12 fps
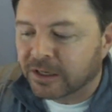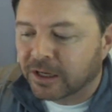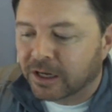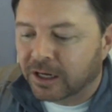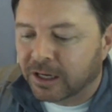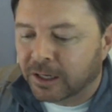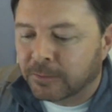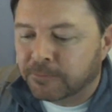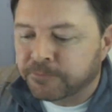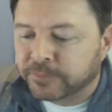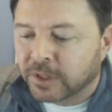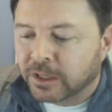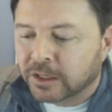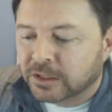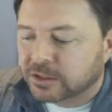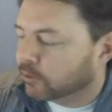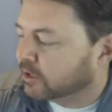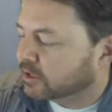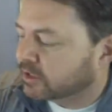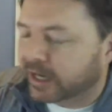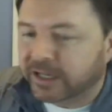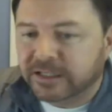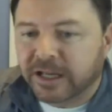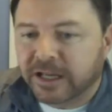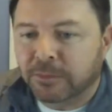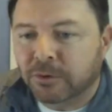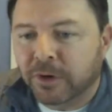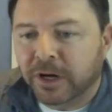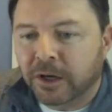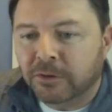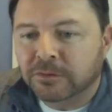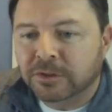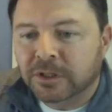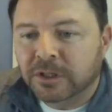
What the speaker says: So this second time around,